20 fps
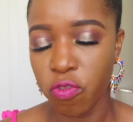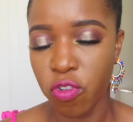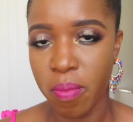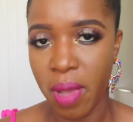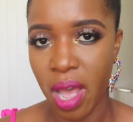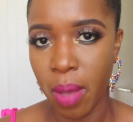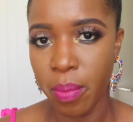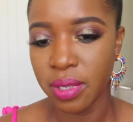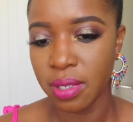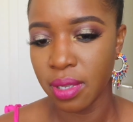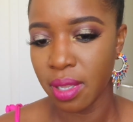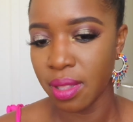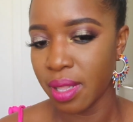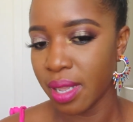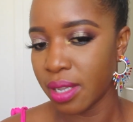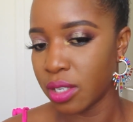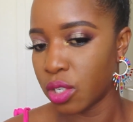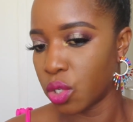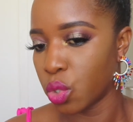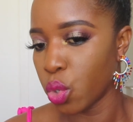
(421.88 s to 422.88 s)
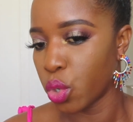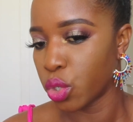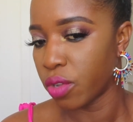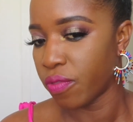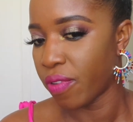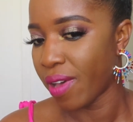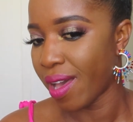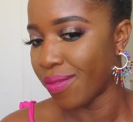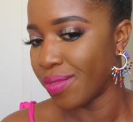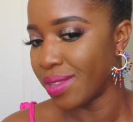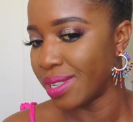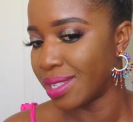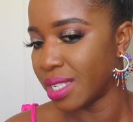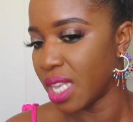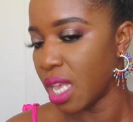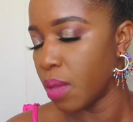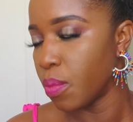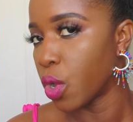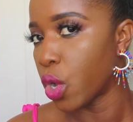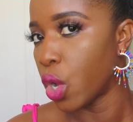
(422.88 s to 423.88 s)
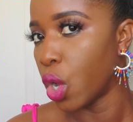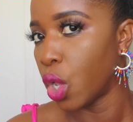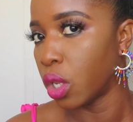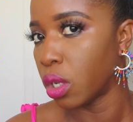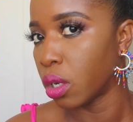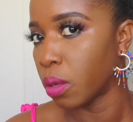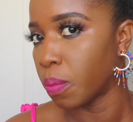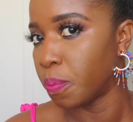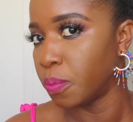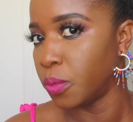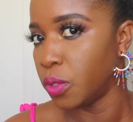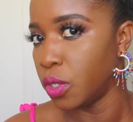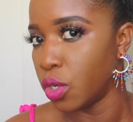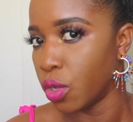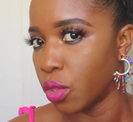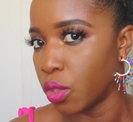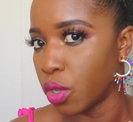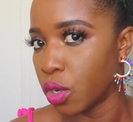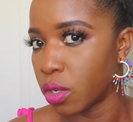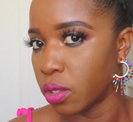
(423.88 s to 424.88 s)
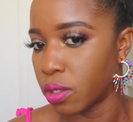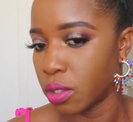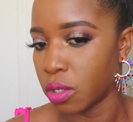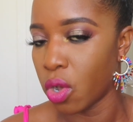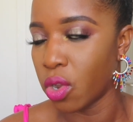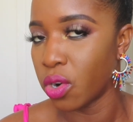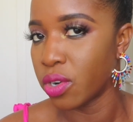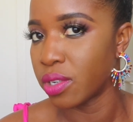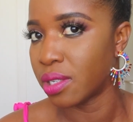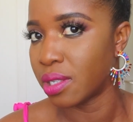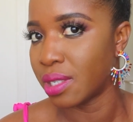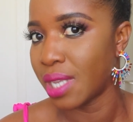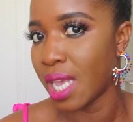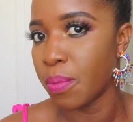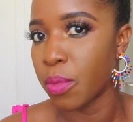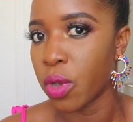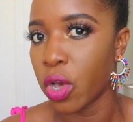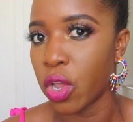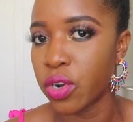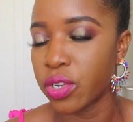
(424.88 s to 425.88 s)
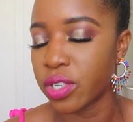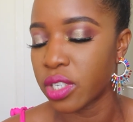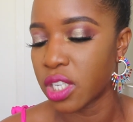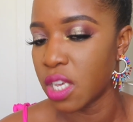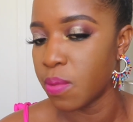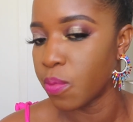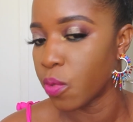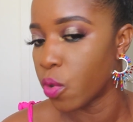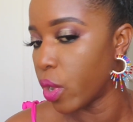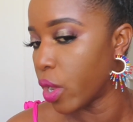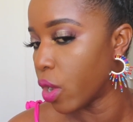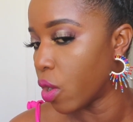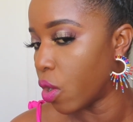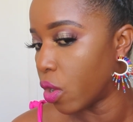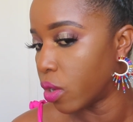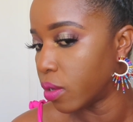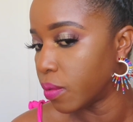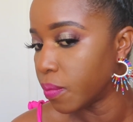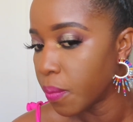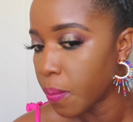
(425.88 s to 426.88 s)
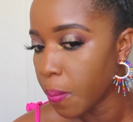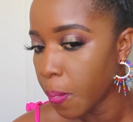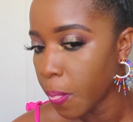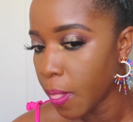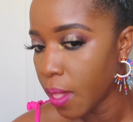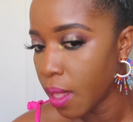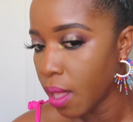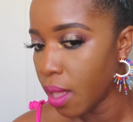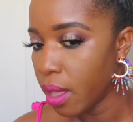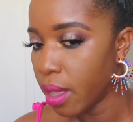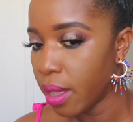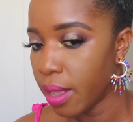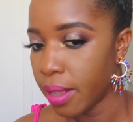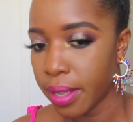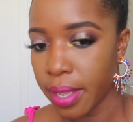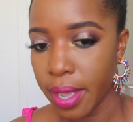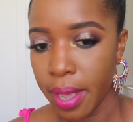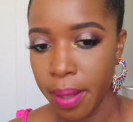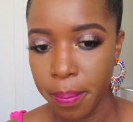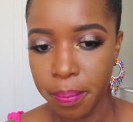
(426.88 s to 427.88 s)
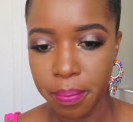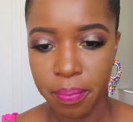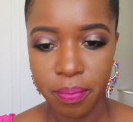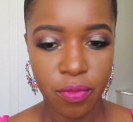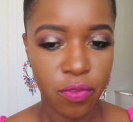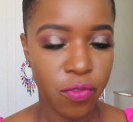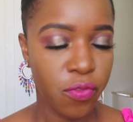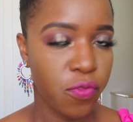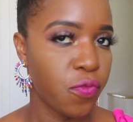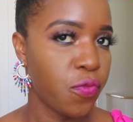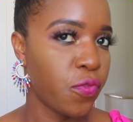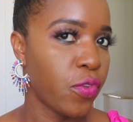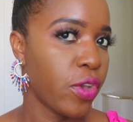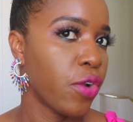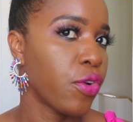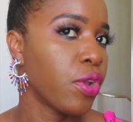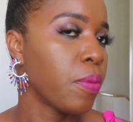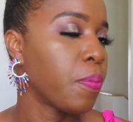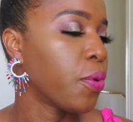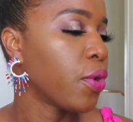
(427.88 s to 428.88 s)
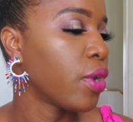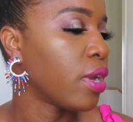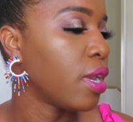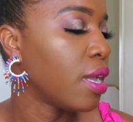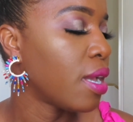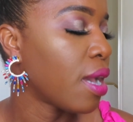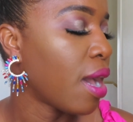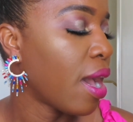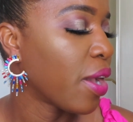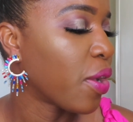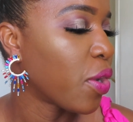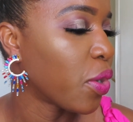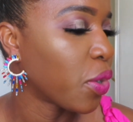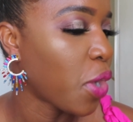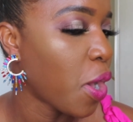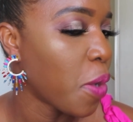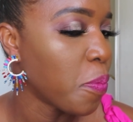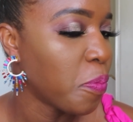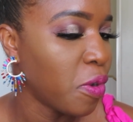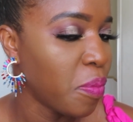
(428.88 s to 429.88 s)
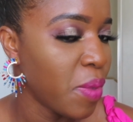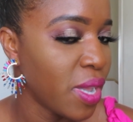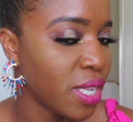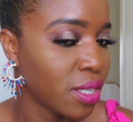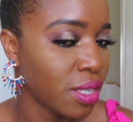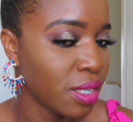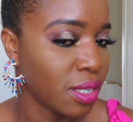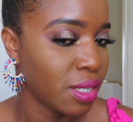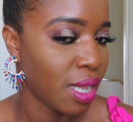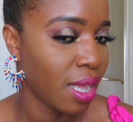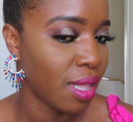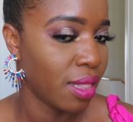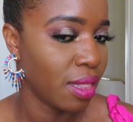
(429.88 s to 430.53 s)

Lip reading: from Amazon, they sort of have the same color, you know, same color scheme going on. Yep. Very pretty. I got compliments